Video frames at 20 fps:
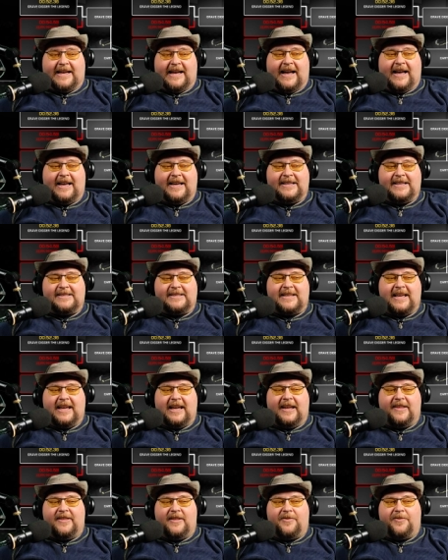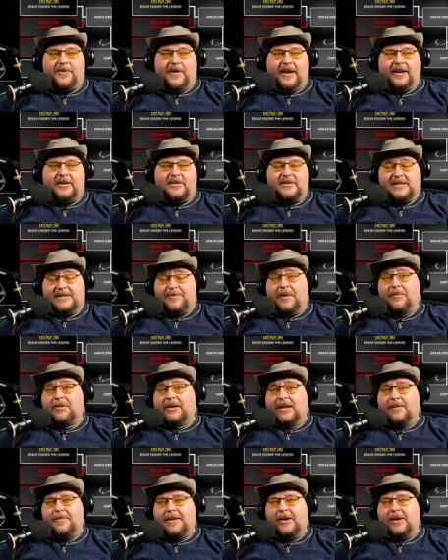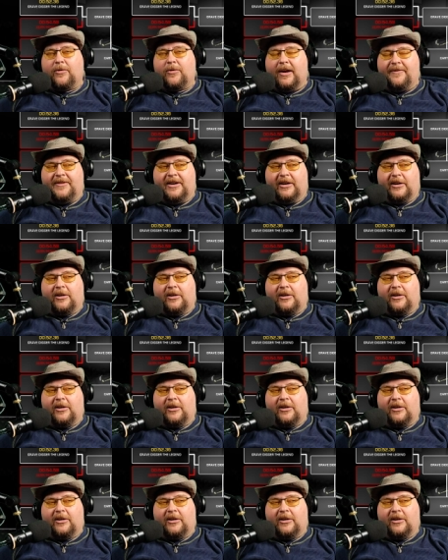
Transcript: I say in the finals, it's probably going to be Gravedigger.